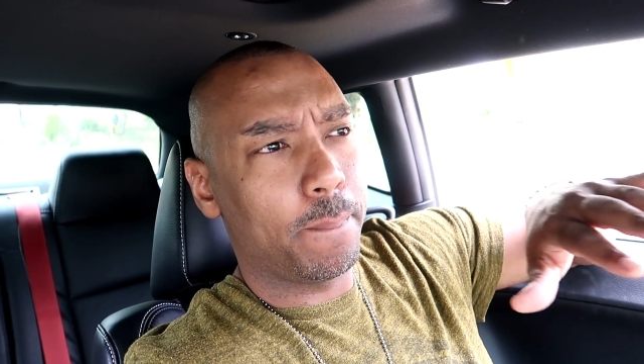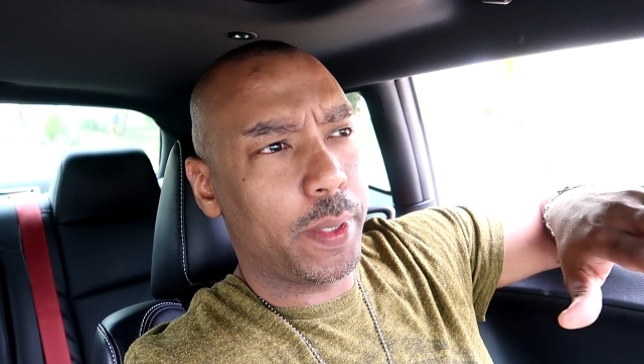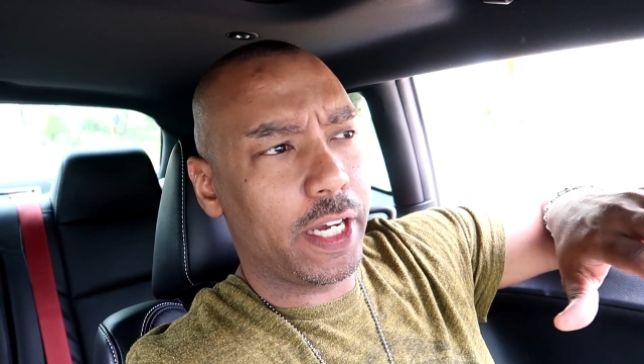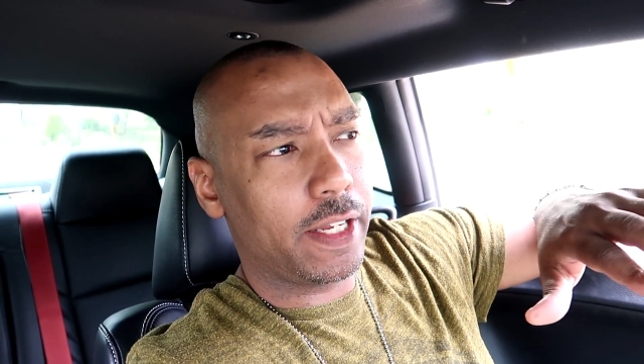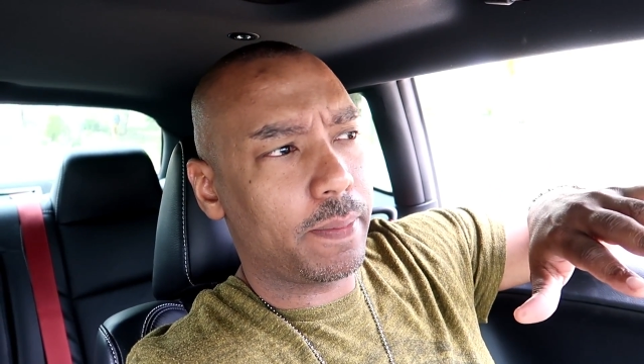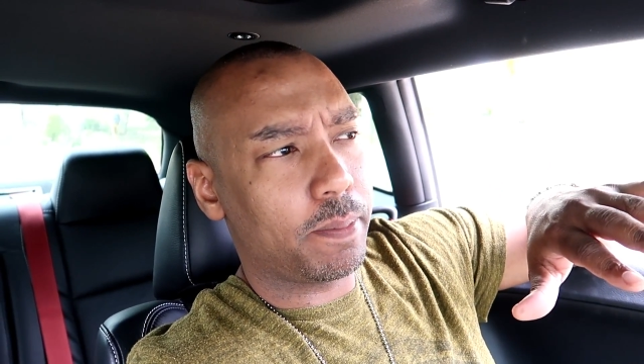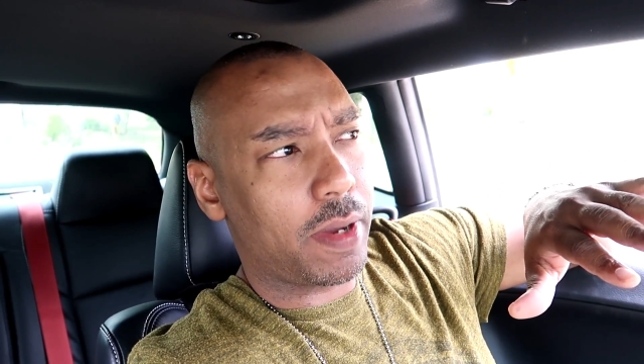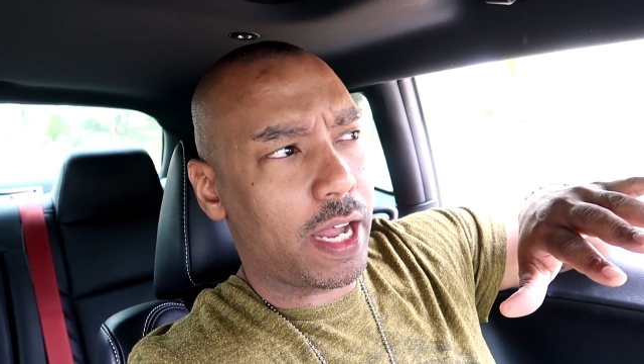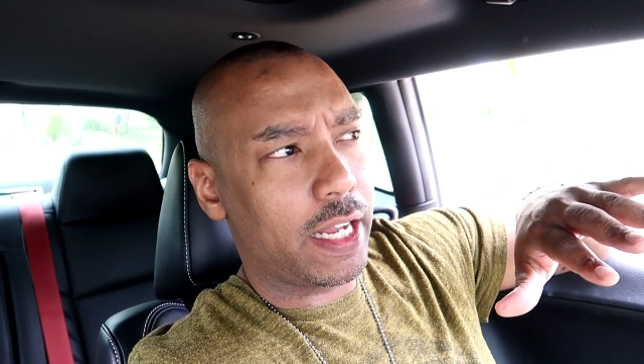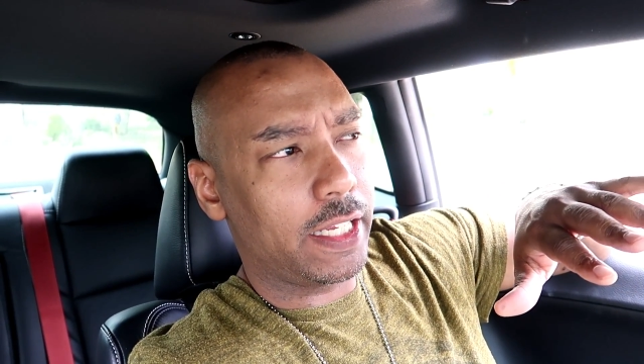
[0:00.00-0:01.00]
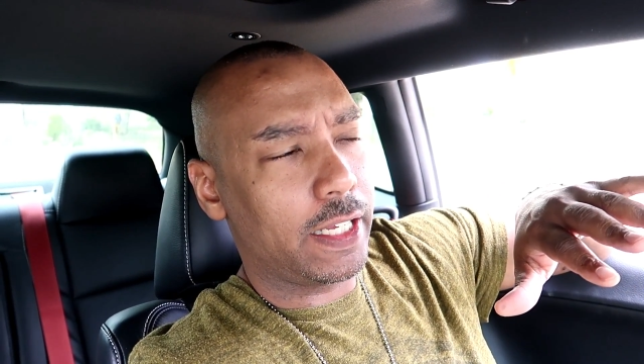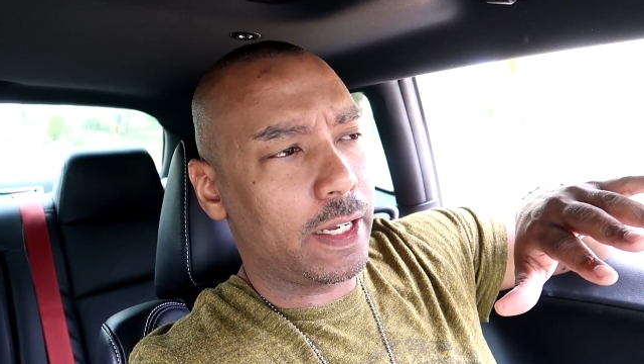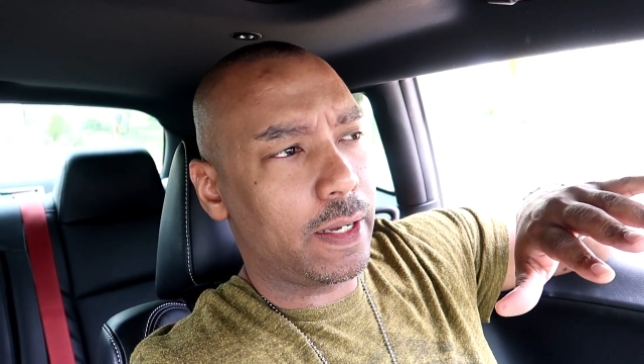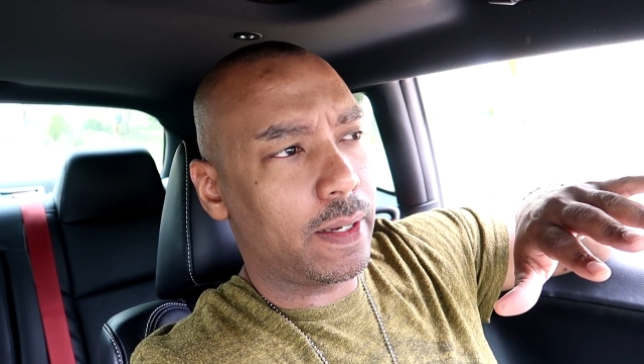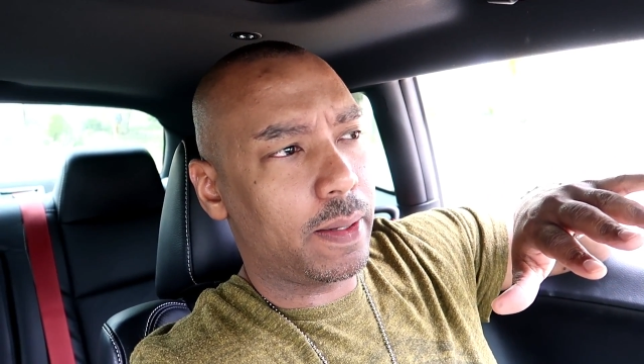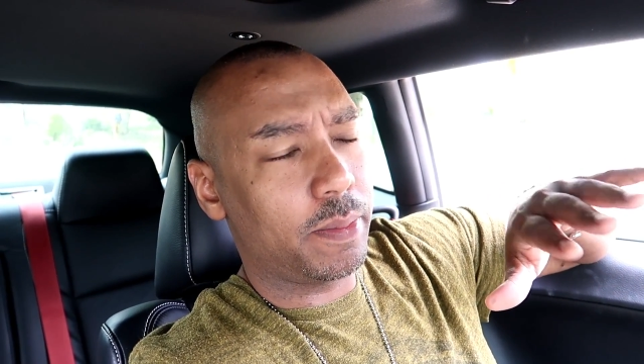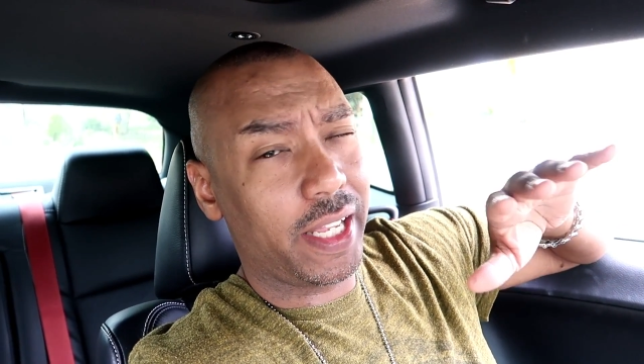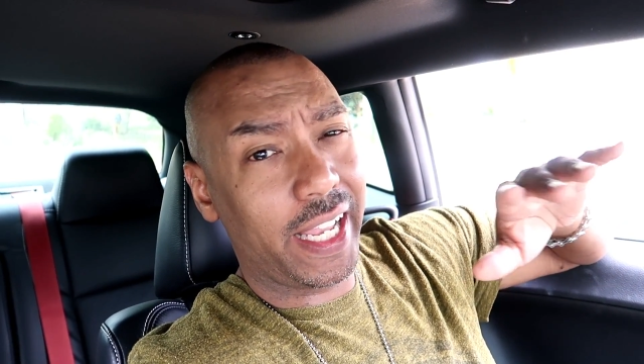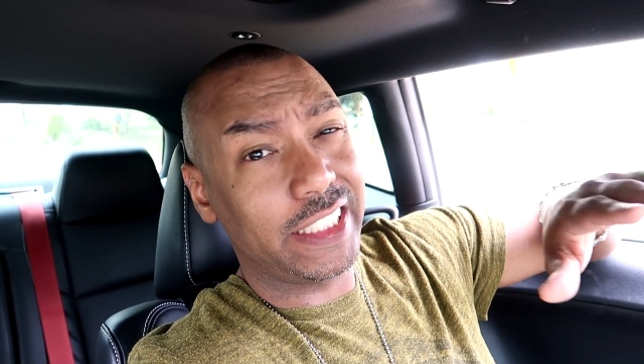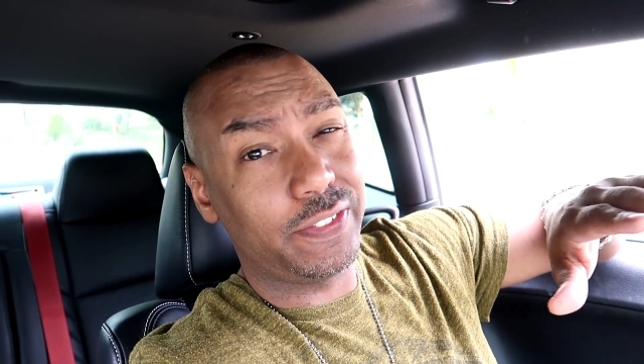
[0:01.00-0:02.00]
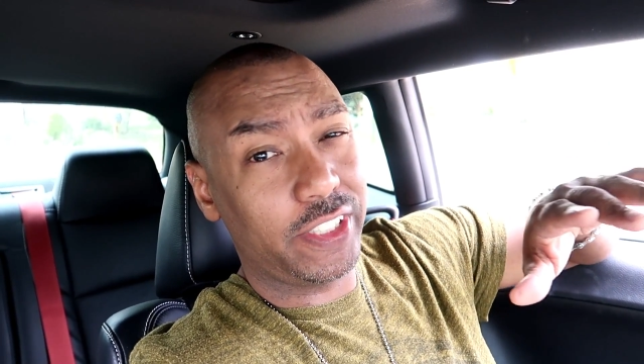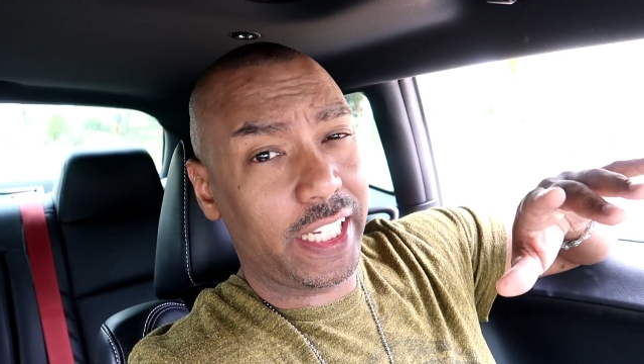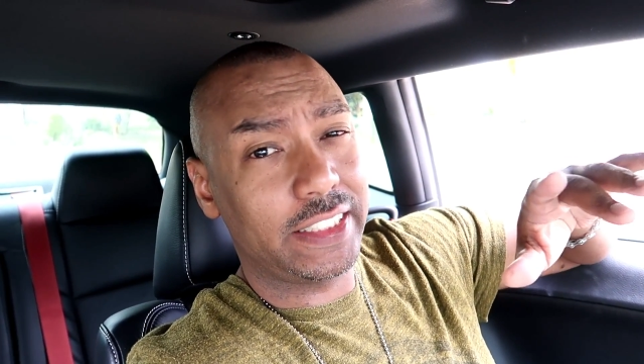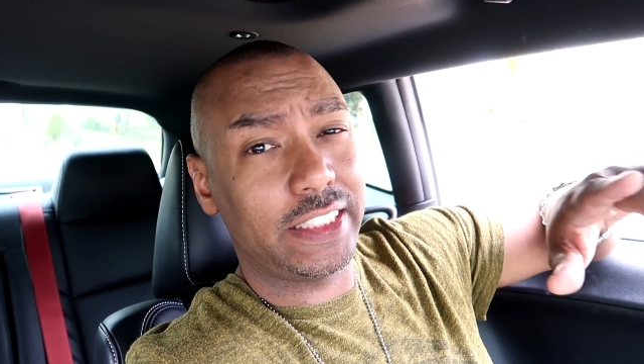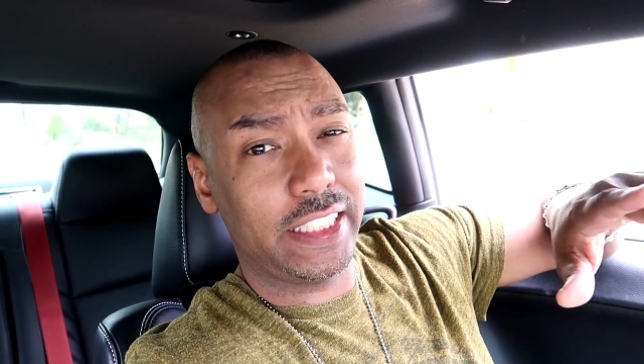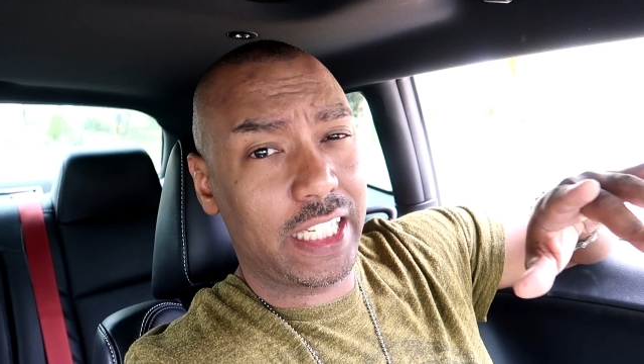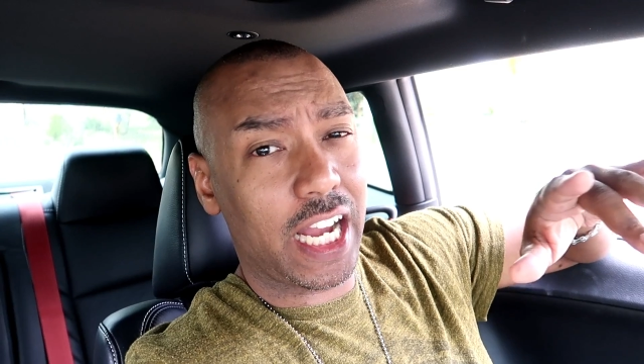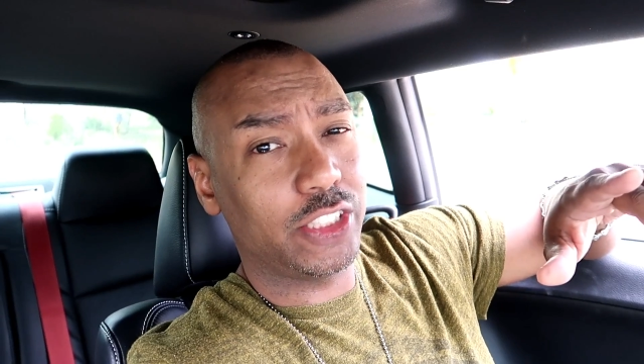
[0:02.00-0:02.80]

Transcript: but my HVAC